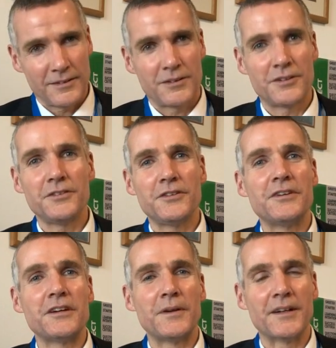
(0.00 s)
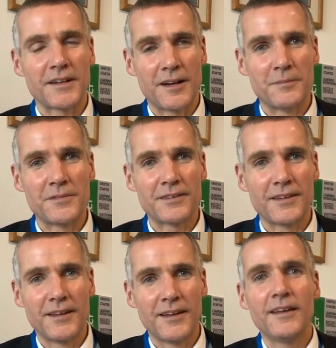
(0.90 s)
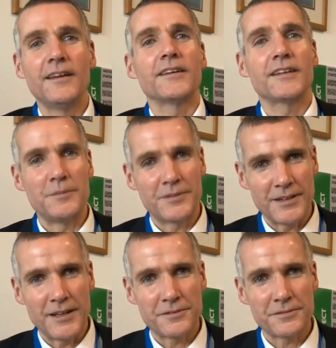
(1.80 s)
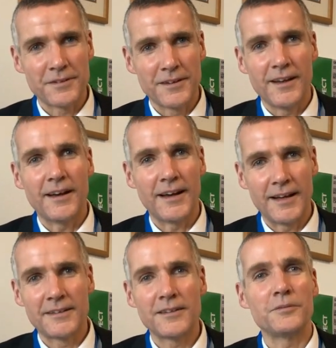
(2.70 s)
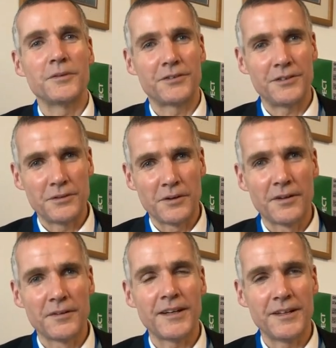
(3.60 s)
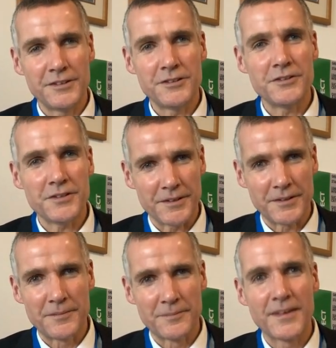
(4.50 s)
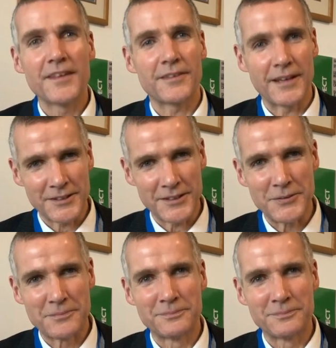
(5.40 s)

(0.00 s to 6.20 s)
good new year when it comes, keep safe, and we'll see you all in the new year. Thank you.